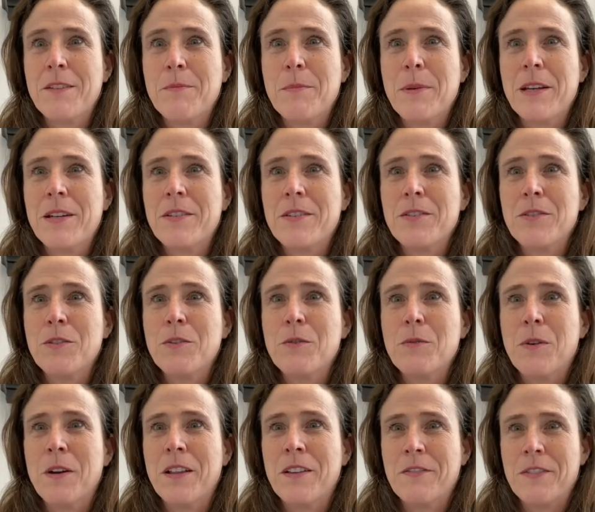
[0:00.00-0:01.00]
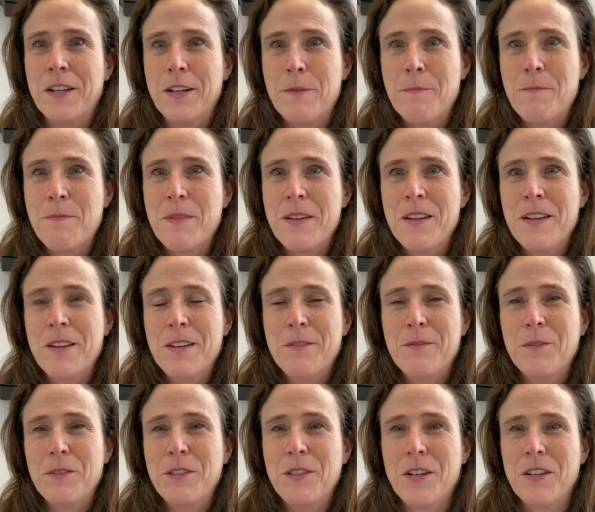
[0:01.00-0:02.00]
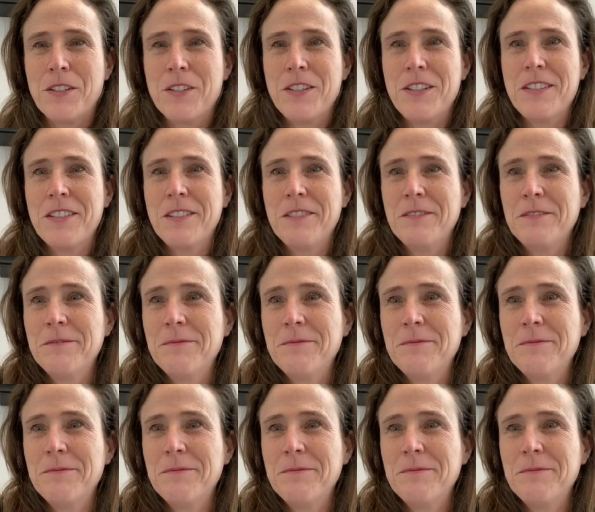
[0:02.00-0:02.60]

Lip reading: to patients who qualify. We'll talk to you soon.